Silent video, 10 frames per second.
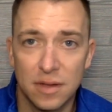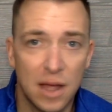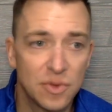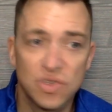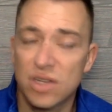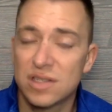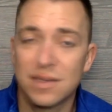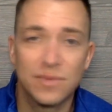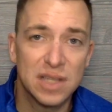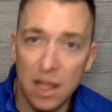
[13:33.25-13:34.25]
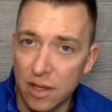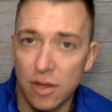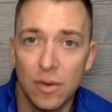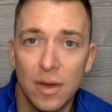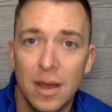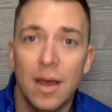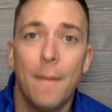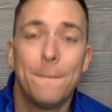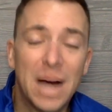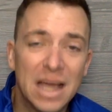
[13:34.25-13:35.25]
I just am telling you.
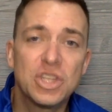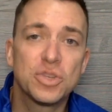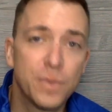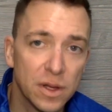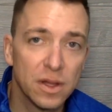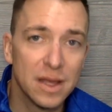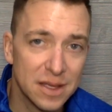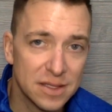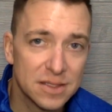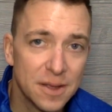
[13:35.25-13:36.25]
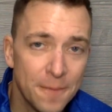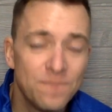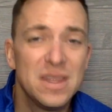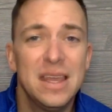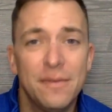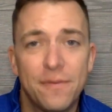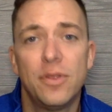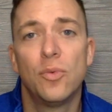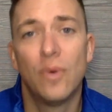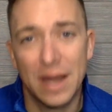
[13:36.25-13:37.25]
My spiel is if
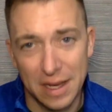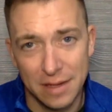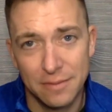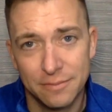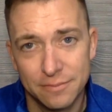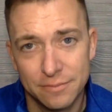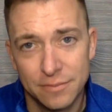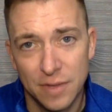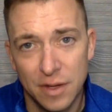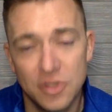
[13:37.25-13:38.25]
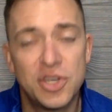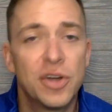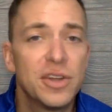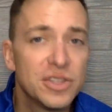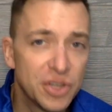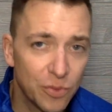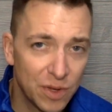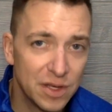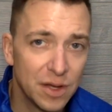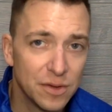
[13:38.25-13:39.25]
the rain dirties your
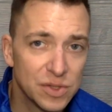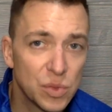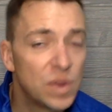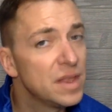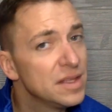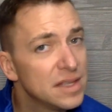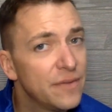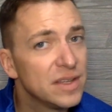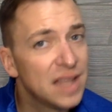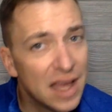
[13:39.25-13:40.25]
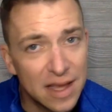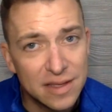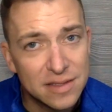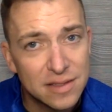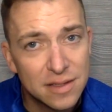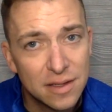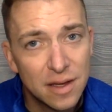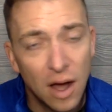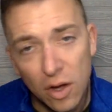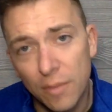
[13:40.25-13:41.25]
windows within seven days,
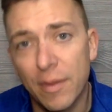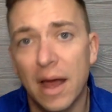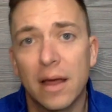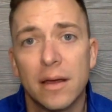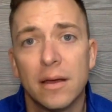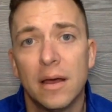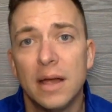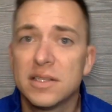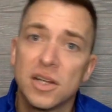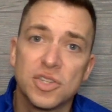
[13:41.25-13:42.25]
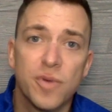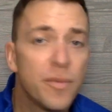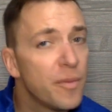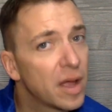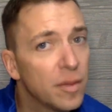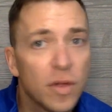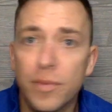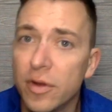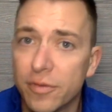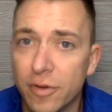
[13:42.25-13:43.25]
I'll come back and touch them up and make them
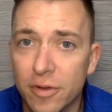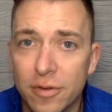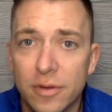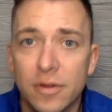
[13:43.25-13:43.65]
look beautiful